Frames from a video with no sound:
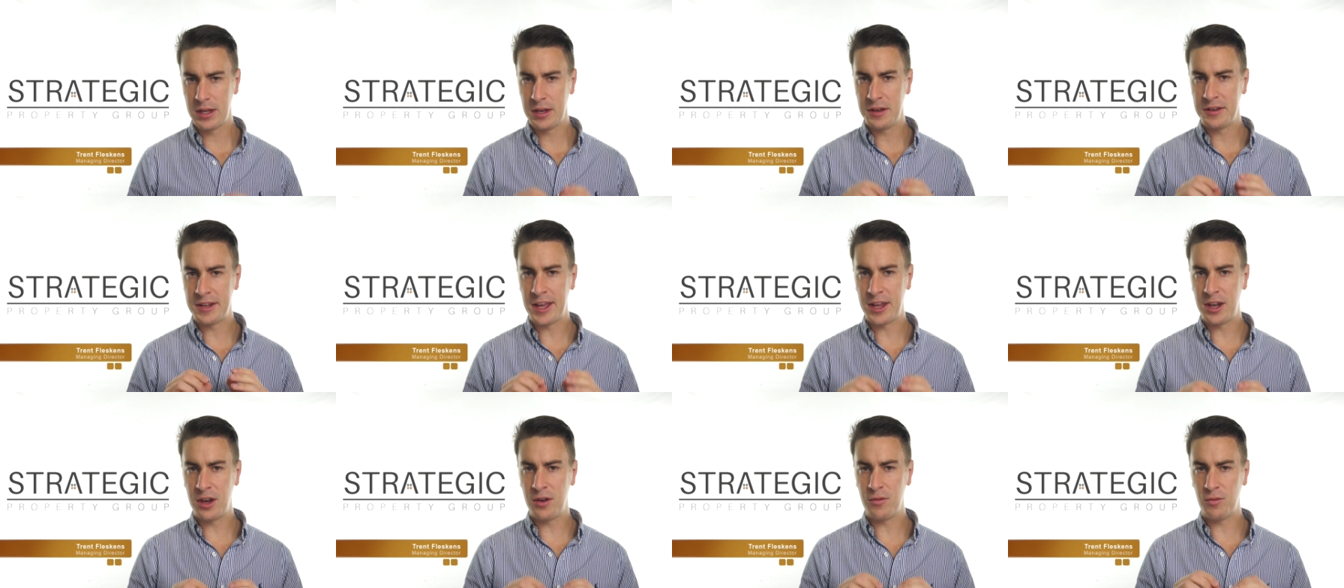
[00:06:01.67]

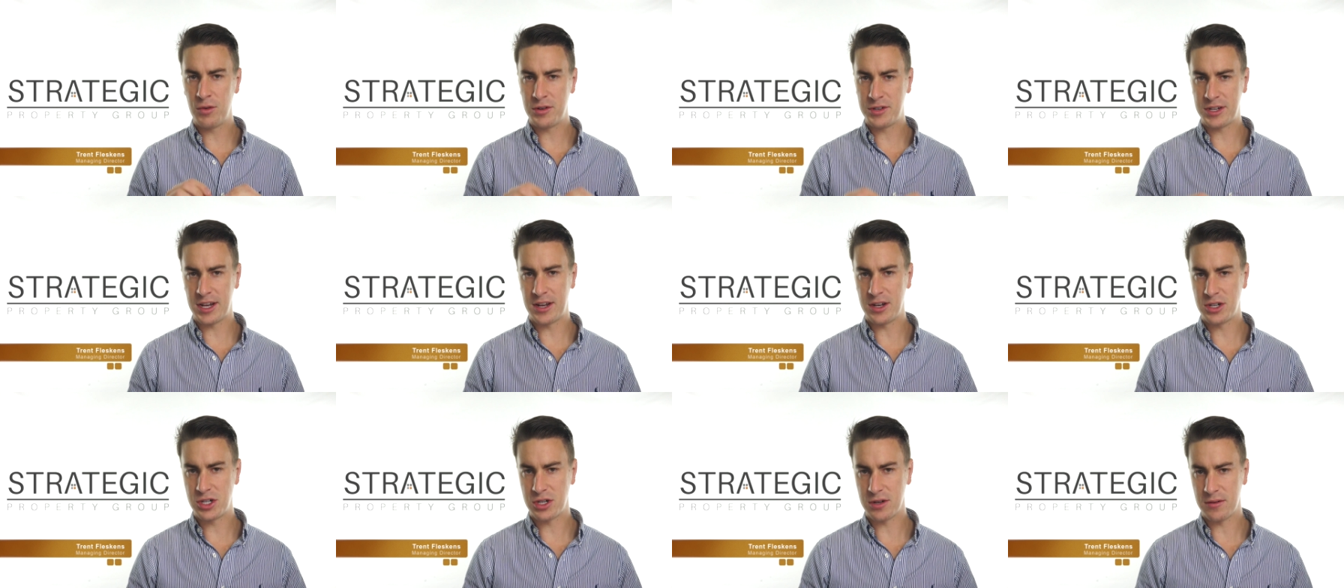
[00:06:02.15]
Tenant
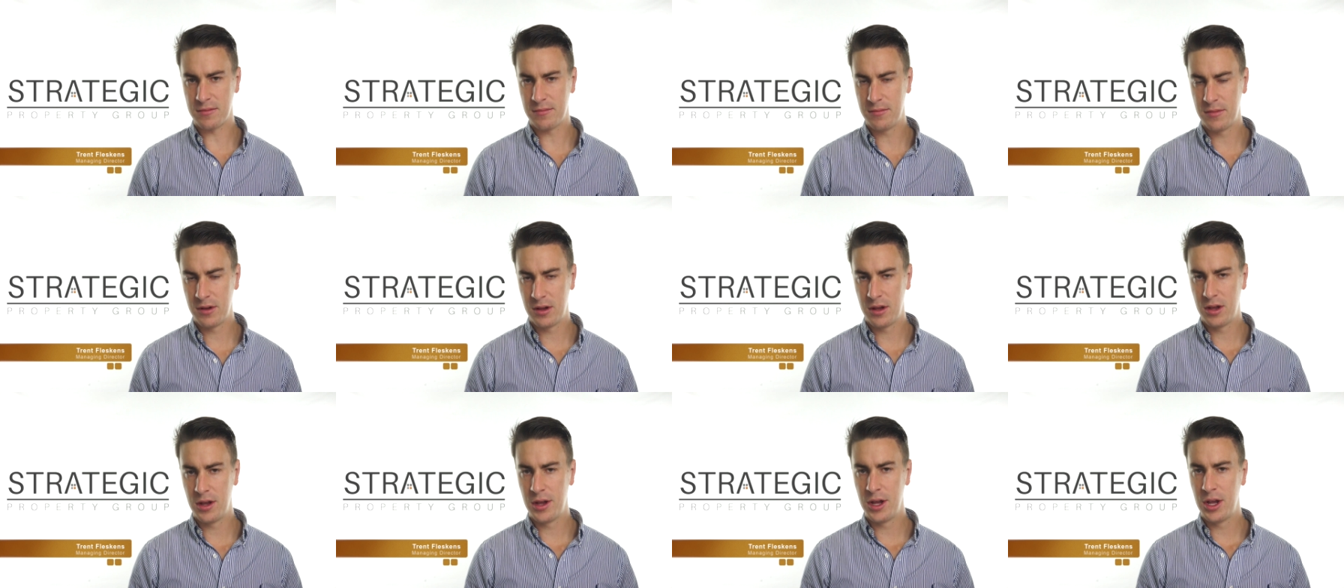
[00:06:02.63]
retention.
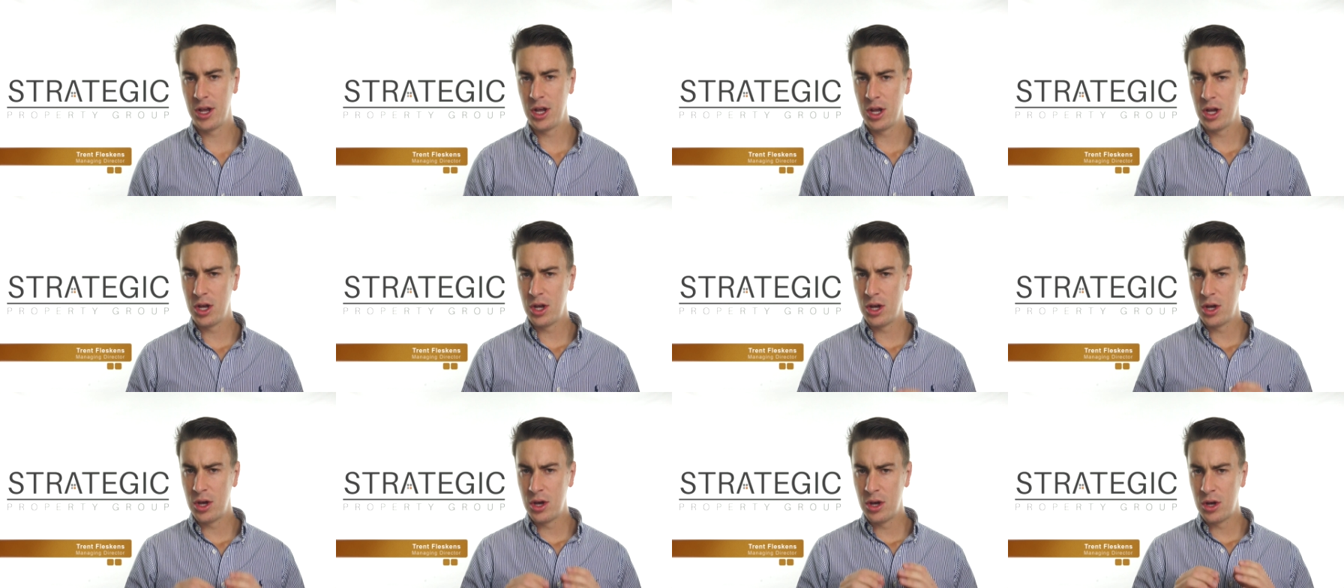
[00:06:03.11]

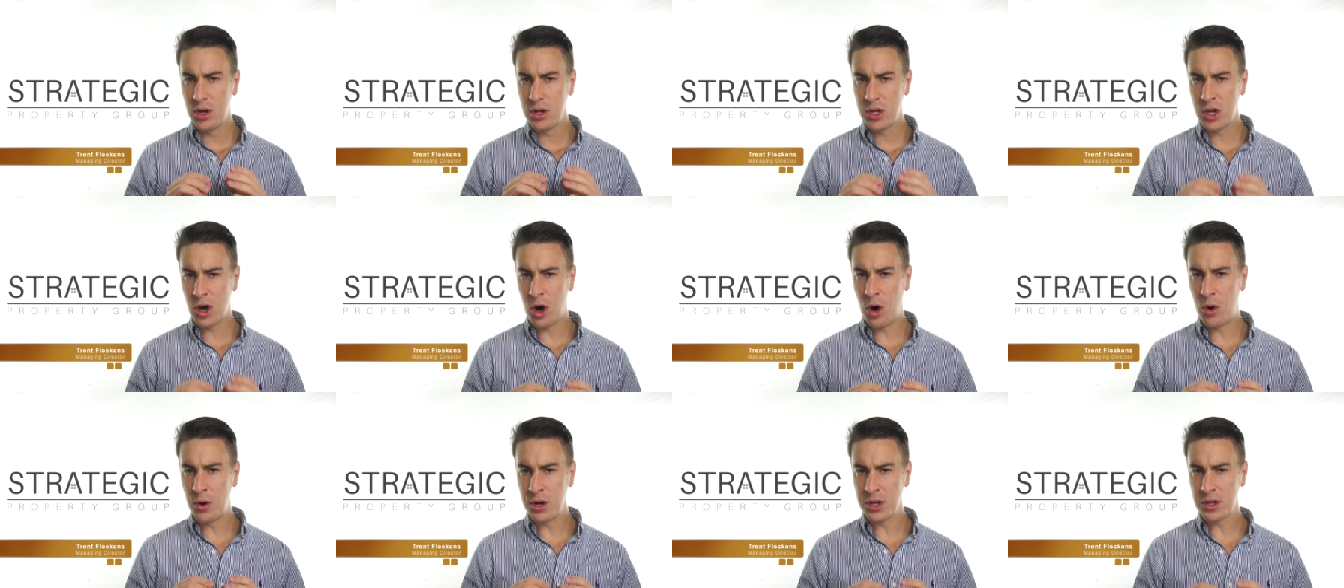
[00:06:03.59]

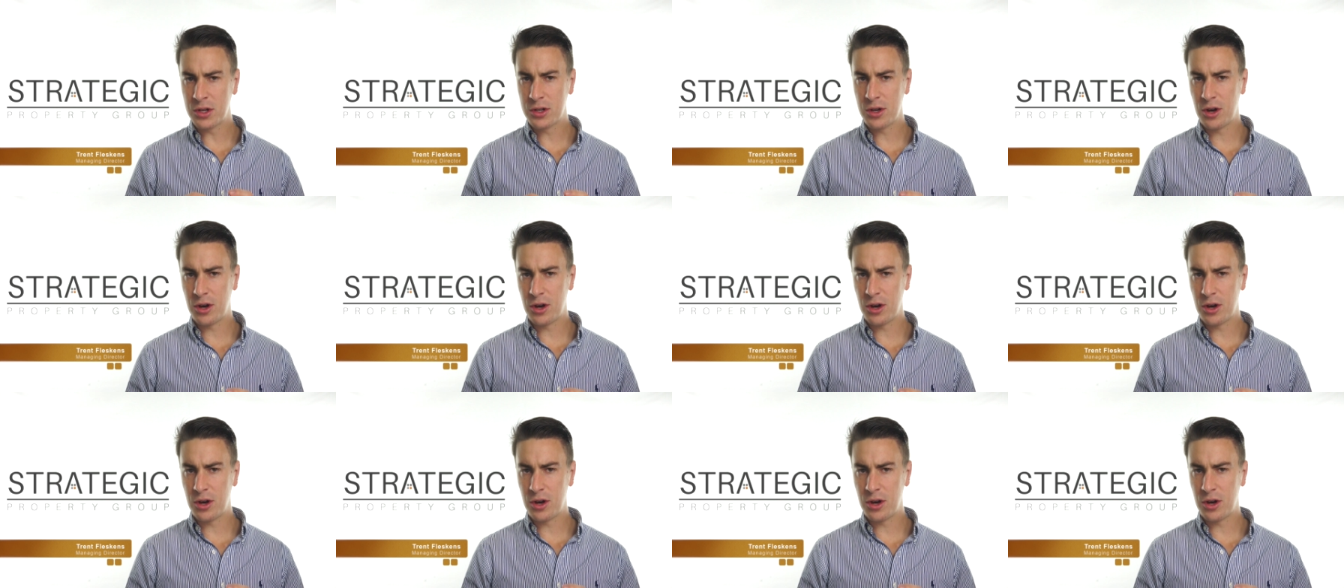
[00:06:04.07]
Your holding